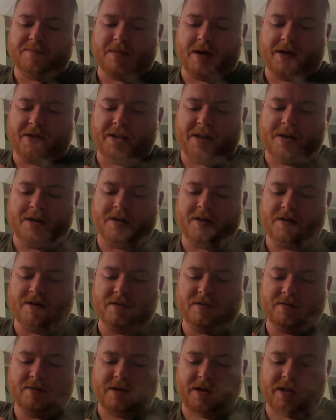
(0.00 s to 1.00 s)
Mother,
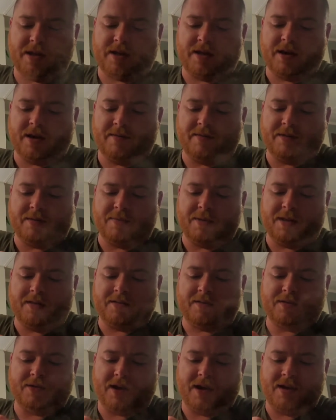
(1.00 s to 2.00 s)
when I come to
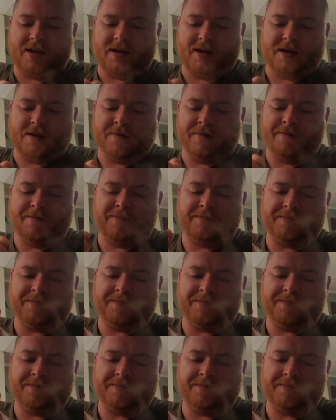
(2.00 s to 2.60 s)
Pennsylvania,